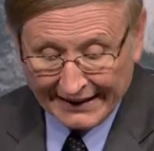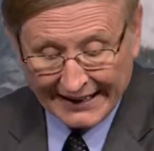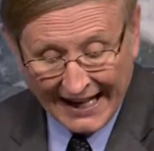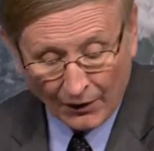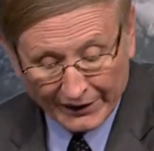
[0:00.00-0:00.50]

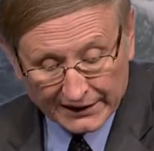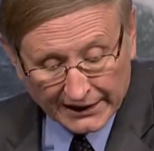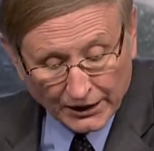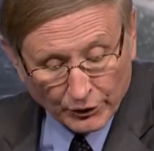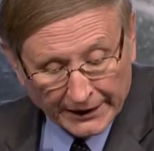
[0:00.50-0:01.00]
Now,
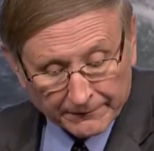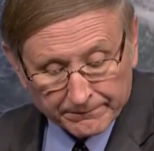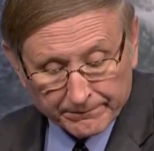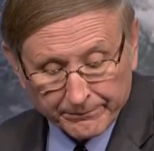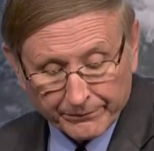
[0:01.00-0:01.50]
continuing.
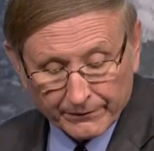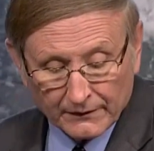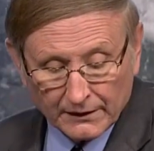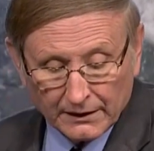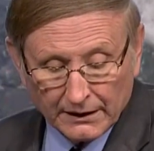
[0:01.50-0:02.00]

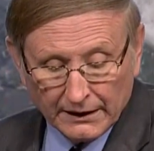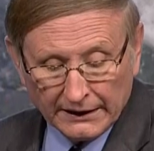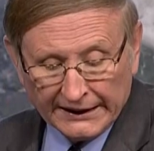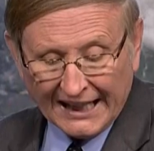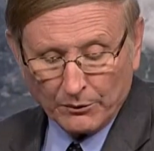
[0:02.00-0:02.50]

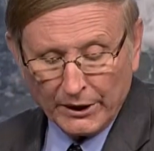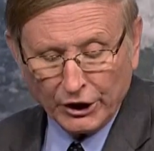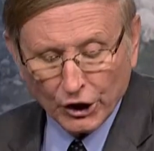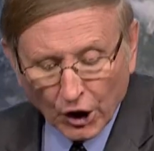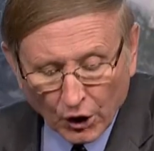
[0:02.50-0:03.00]
Yet we
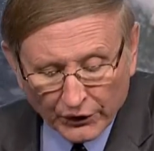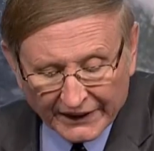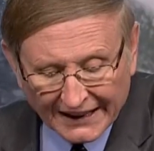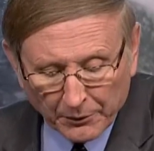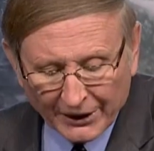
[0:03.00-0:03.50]
know
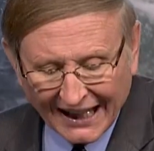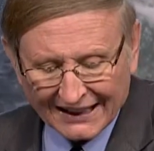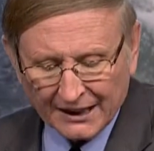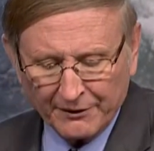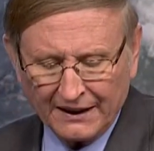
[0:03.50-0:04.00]
that they were not
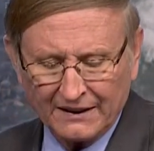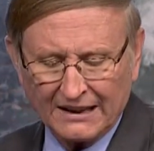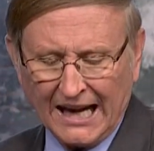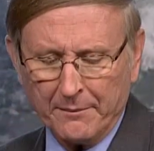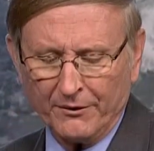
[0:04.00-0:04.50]
living in the
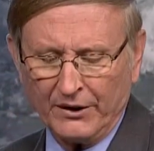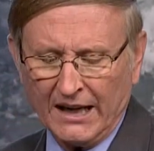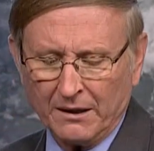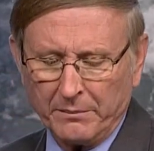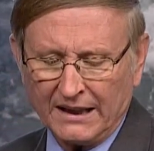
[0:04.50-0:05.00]
time of the
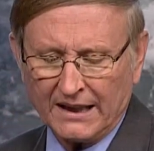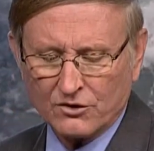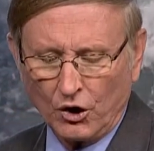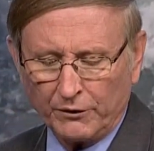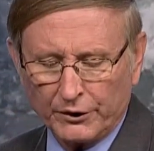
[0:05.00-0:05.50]
end
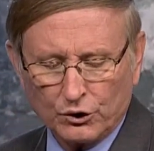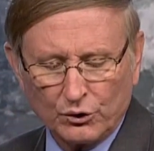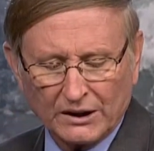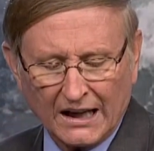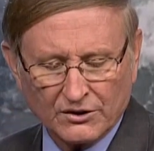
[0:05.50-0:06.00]
because over
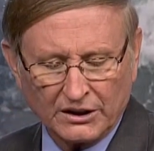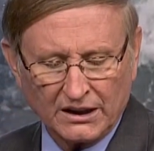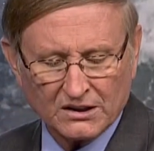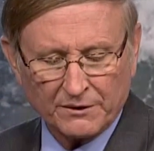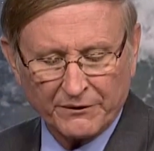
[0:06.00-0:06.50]
2,000
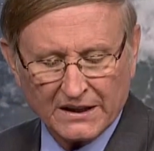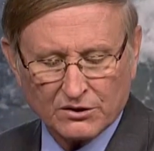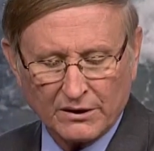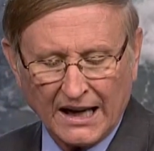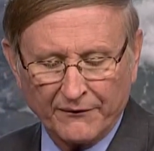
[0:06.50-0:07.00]
years of
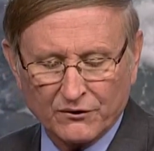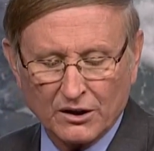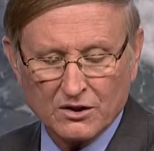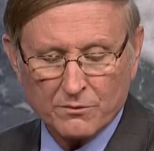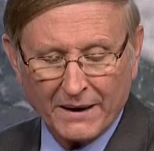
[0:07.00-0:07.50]
history have
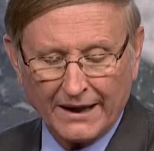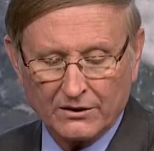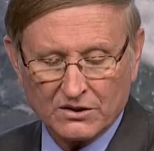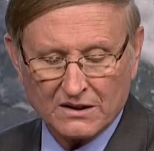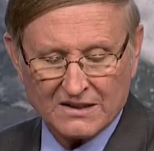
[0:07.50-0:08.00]

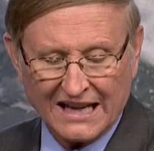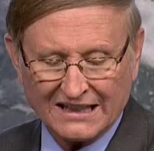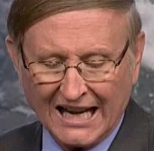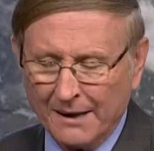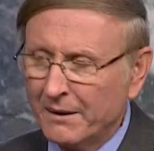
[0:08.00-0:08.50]
transpired since that
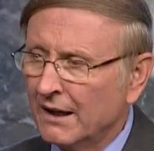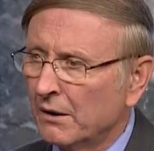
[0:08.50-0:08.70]
time.